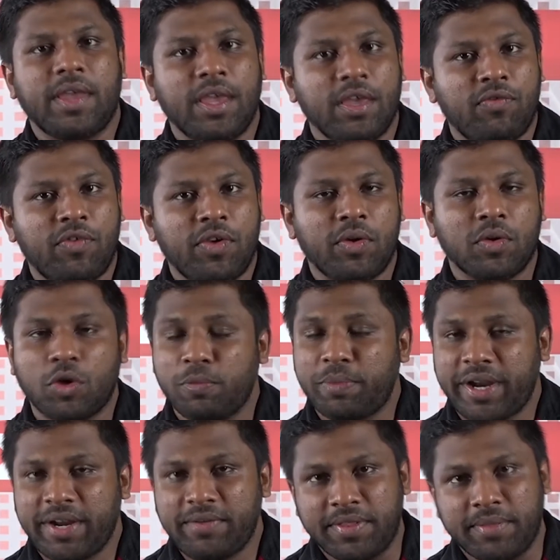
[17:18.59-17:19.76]
if you
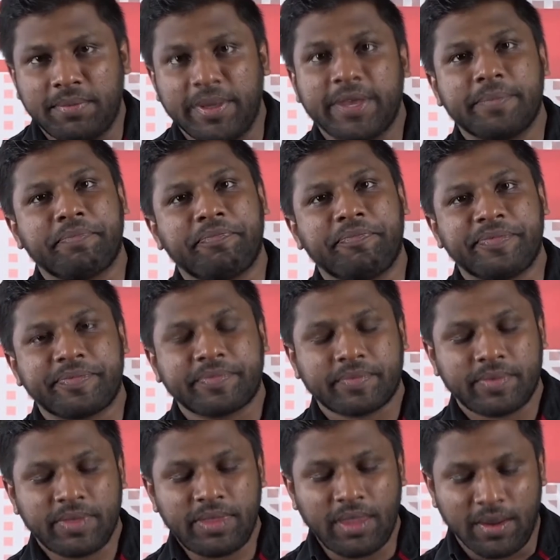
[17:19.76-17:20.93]
cooperate with me.
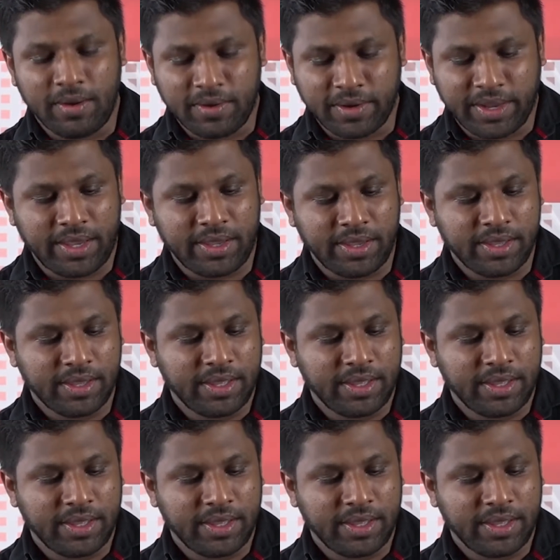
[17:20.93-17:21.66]
Okay.